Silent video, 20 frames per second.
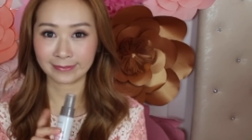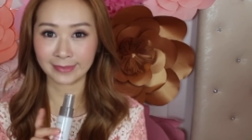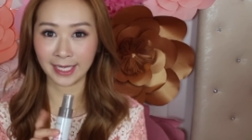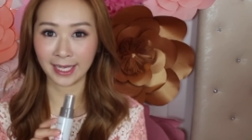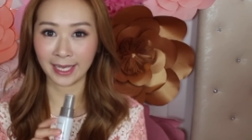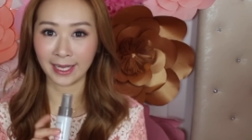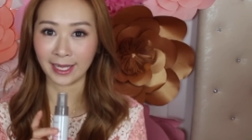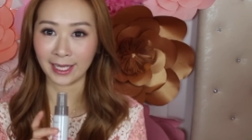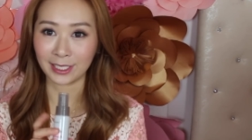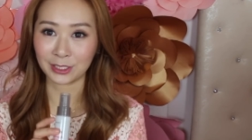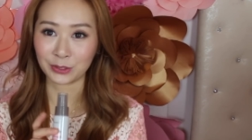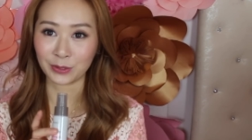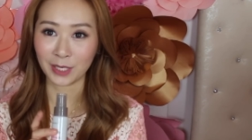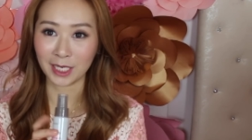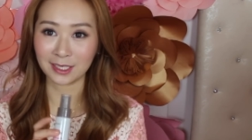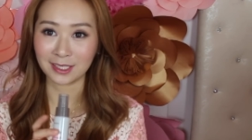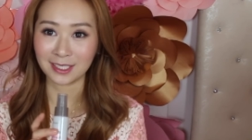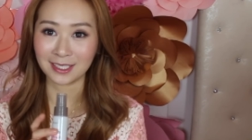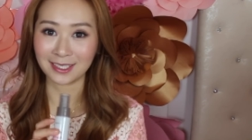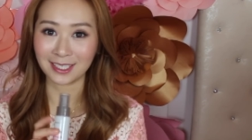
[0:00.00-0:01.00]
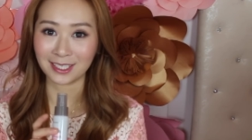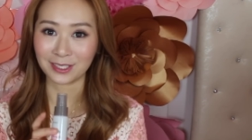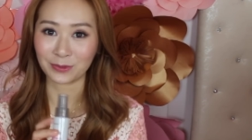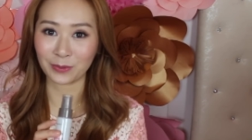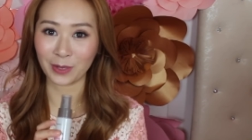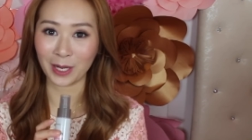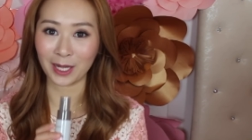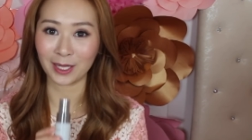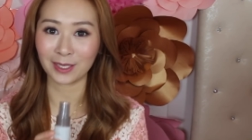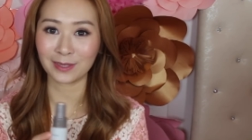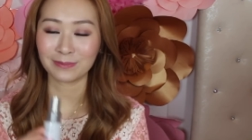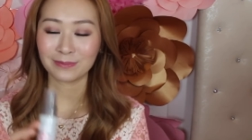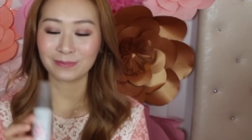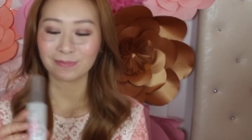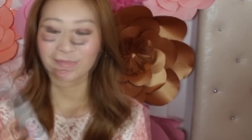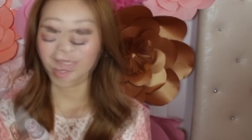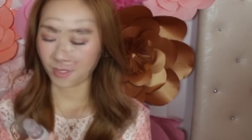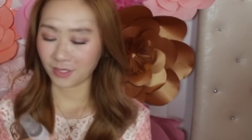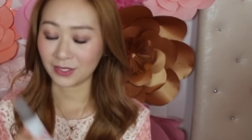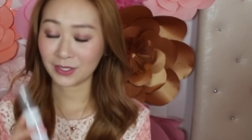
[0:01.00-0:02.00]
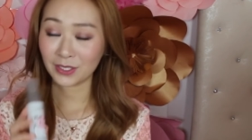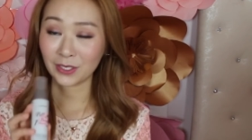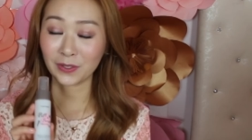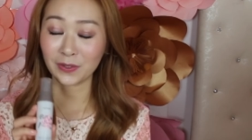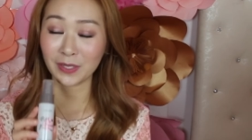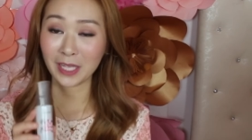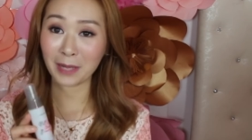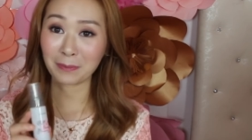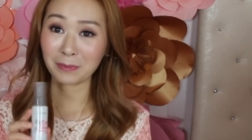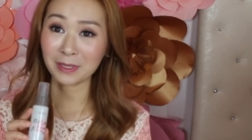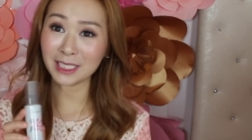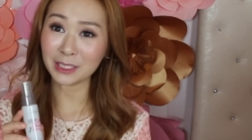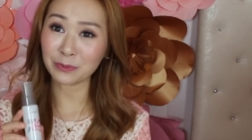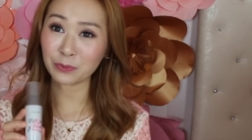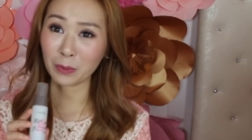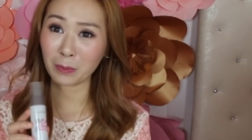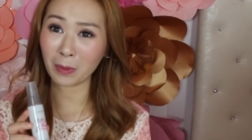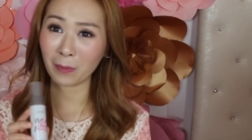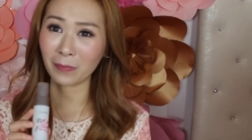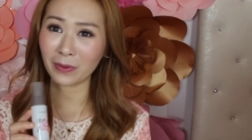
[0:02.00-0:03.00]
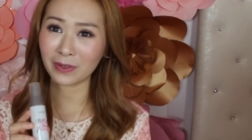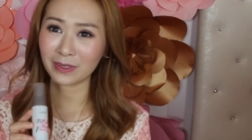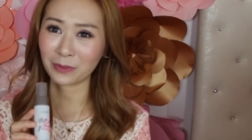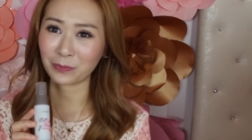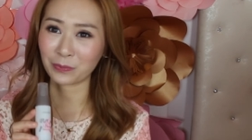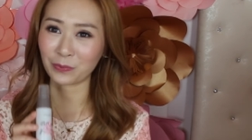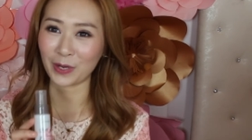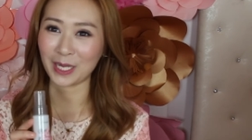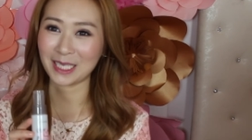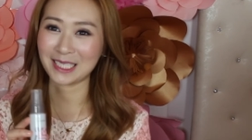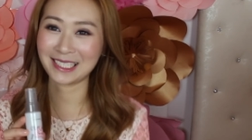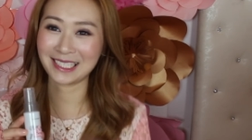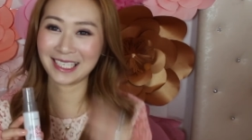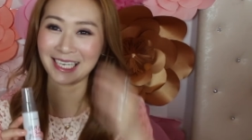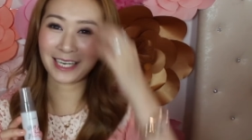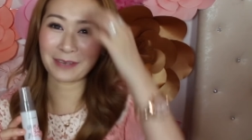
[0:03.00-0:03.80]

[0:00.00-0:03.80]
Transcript: yeah, I tried this as well. So yeah, please remember the brands